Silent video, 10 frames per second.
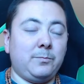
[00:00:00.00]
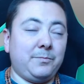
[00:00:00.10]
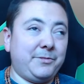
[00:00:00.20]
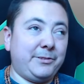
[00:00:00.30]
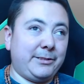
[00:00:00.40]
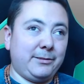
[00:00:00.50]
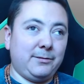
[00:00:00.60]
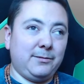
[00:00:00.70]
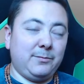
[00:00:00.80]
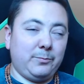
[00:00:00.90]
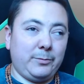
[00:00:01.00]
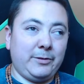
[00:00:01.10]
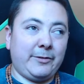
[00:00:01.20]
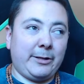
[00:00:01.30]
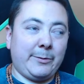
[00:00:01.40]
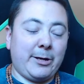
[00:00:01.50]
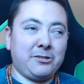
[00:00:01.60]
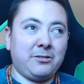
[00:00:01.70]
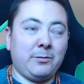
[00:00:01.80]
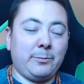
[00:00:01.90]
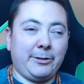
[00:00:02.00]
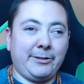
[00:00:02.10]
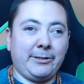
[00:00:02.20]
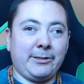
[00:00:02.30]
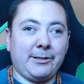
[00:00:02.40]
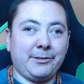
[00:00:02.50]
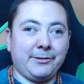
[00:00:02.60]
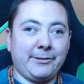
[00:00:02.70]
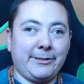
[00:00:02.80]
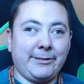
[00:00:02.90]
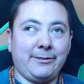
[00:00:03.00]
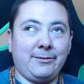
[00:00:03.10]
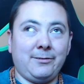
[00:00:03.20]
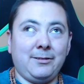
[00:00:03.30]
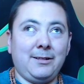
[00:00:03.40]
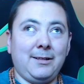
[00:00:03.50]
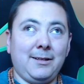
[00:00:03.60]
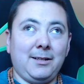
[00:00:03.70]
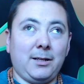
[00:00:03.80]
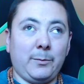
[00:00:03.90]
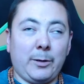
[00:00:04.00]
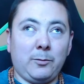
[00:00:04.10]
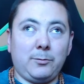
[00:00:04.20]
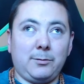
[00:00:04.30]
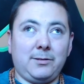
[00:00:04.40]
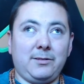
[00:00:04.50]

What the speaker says: you could be very passionate about your health and about,